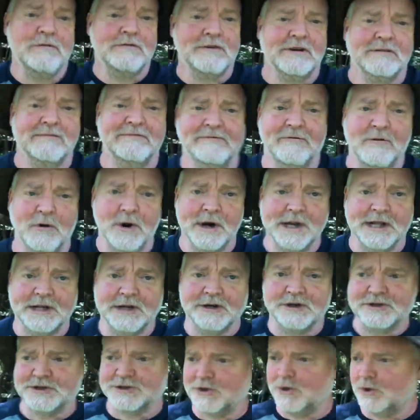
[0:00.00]
40 years
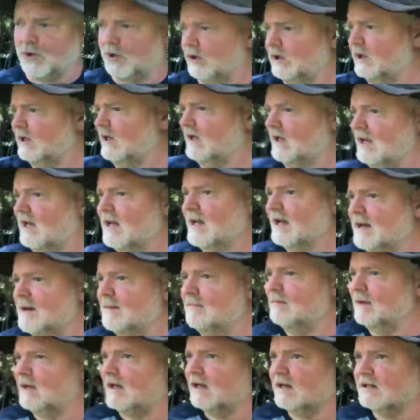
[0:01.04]
old because
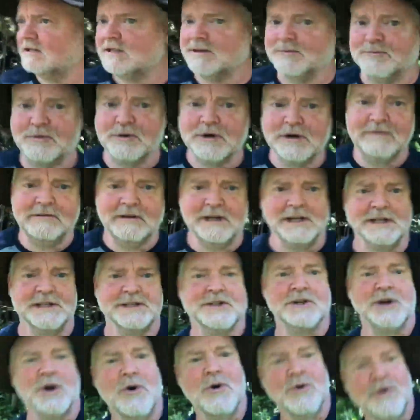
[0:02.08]
the previous
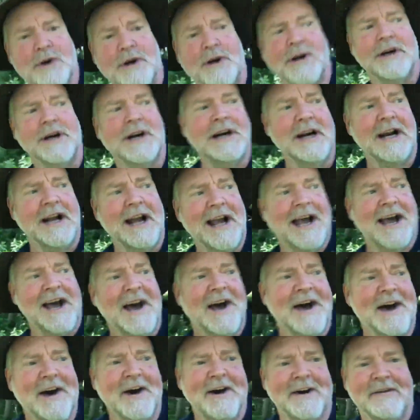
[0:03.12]
owner
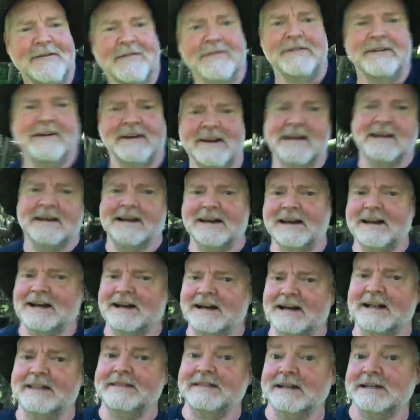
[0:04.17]
of
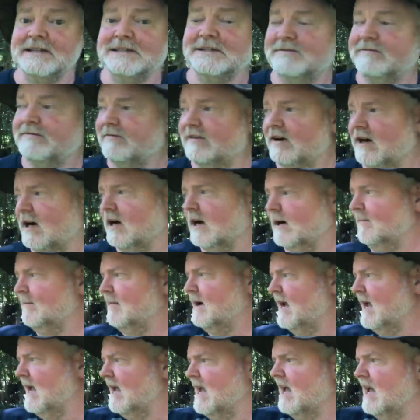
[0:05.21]
this farm
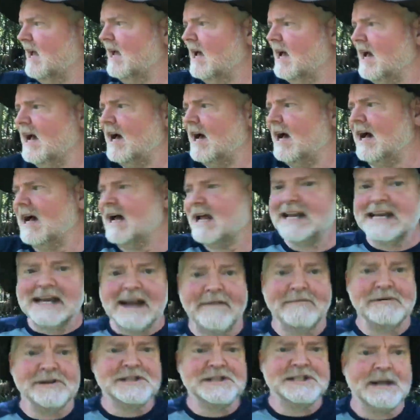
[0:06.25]
never
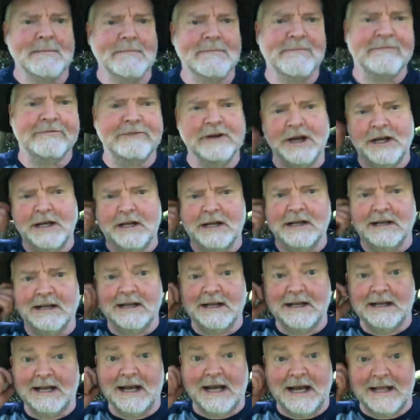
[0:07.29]
stepped foot
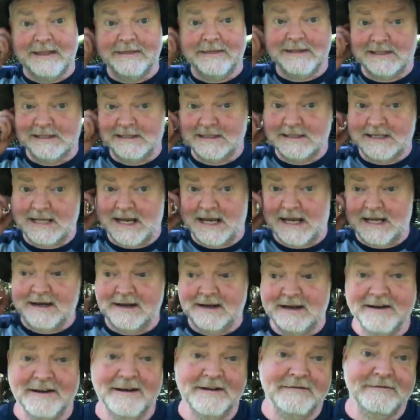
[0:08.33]
on this side
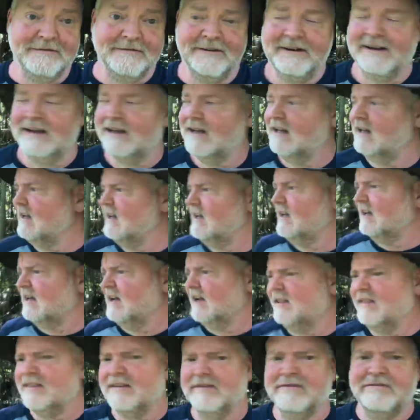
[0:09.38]
of the
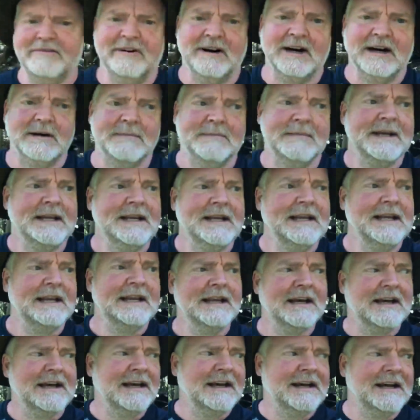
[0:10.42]
farm.
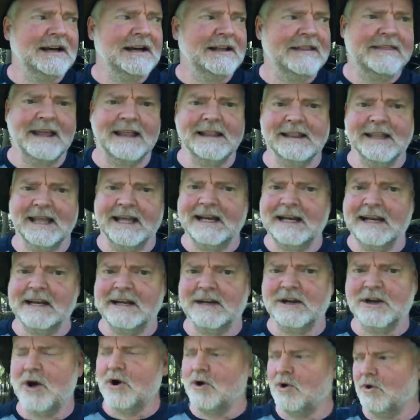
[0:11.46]
They let it go
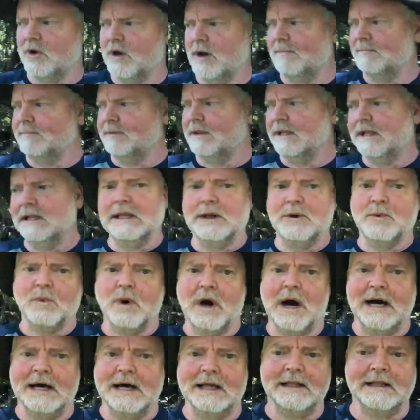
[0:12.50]
completely
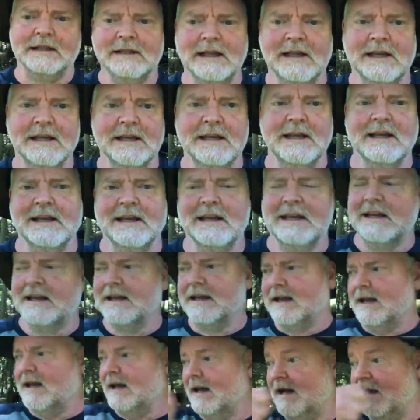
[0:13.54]
wild.
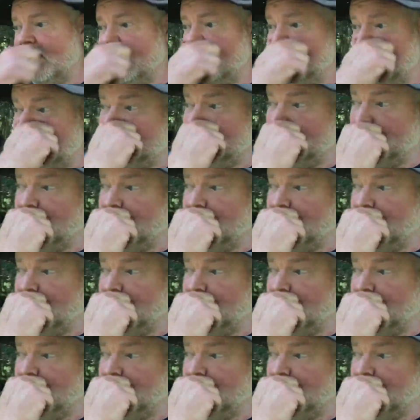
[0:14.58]
So